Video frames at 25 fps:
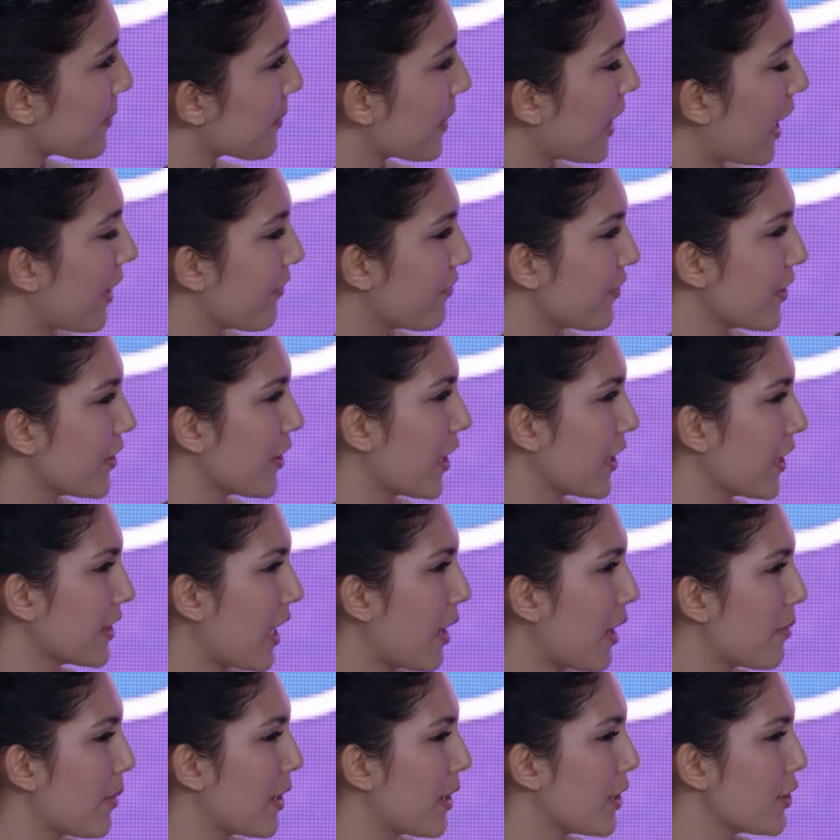but I feel like
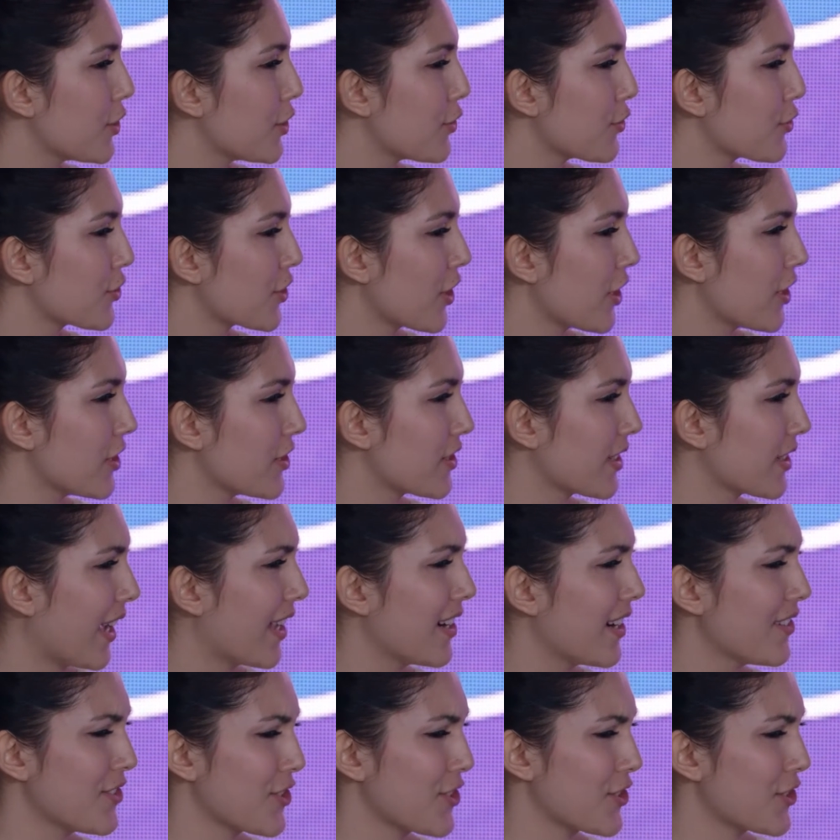that minutia is
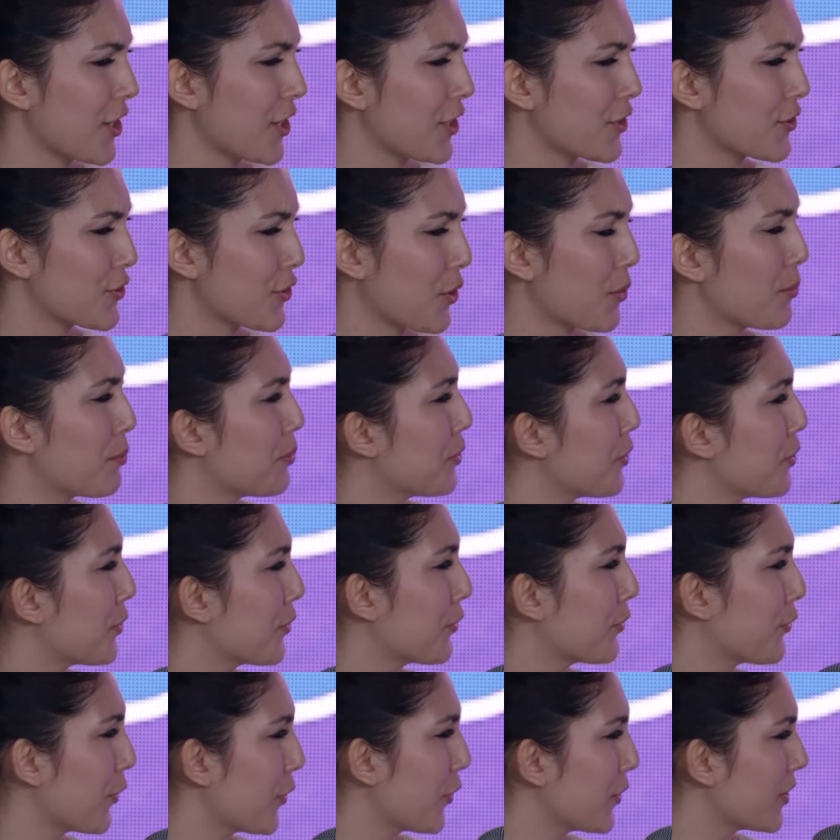kind of just like so
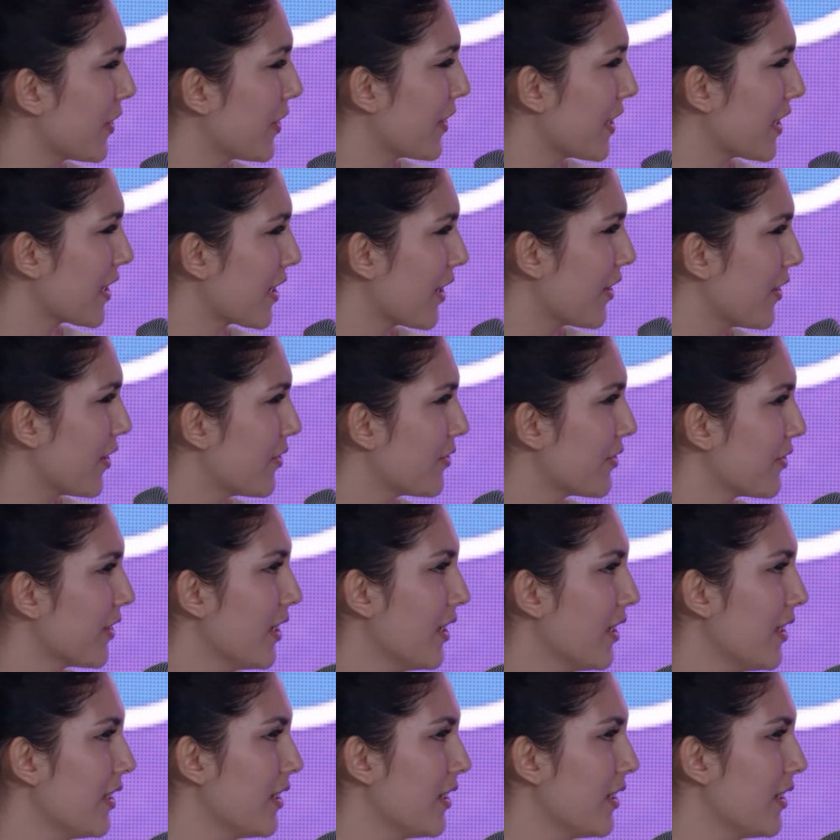beautiful to think of.